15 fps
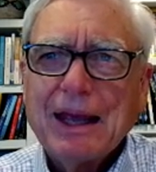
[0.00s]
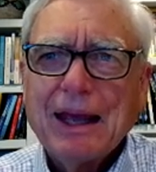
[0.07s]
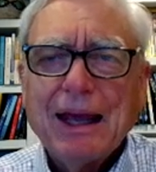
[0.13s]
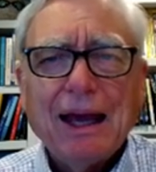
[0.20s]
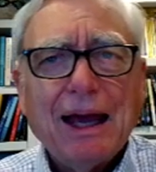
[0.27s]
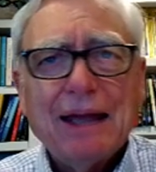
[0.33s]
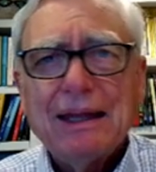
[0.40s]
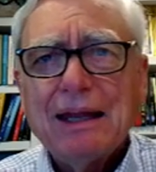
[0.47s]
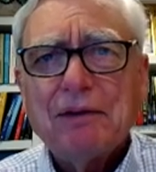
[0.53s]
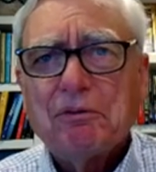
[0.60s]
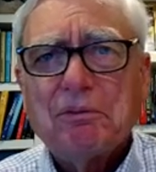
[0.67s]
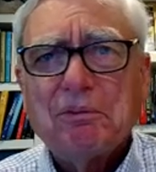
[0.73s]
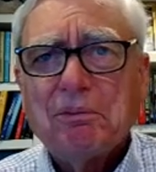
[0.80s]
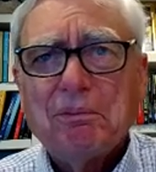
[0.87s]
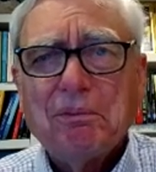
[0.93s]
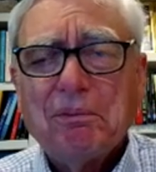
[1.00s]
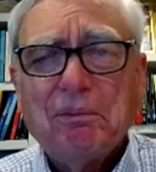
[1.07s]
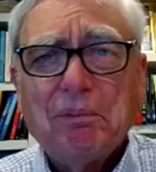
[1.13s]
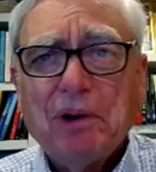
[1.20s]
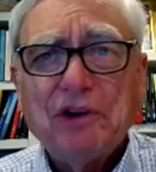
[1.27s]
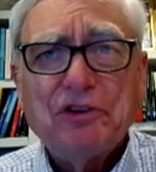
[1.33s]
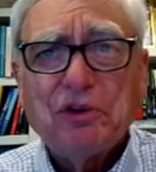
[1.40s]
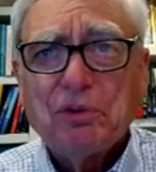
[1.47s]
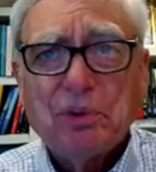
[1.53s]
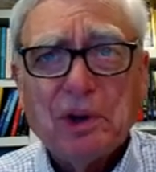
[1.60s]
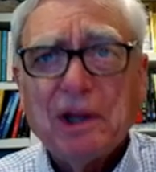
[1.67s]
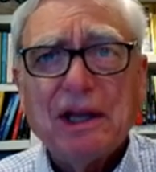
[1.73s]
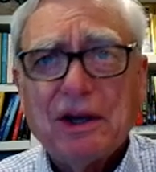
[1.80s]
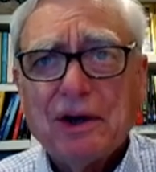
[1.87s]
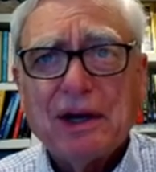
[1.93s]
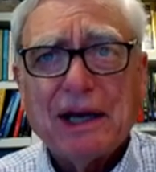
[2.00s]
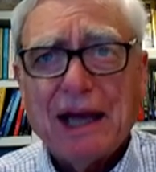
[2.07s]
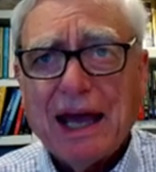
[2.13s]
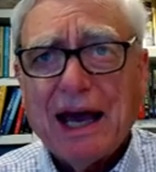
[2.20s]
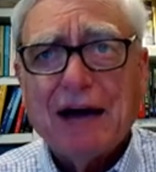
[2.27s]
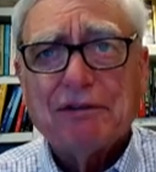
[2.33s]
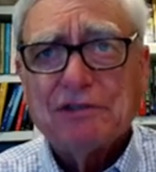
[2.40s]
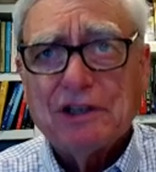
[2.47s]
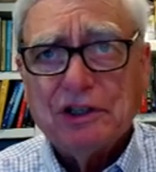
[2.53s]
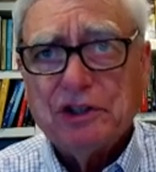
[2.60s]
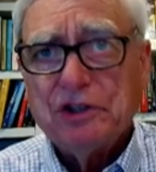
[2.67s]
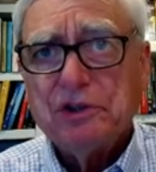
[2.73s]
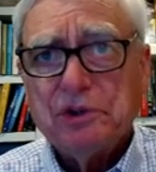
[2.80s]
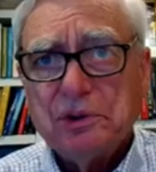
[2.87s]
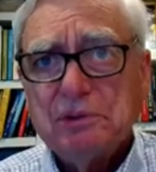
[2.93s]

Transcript: And then what you're really going to have to do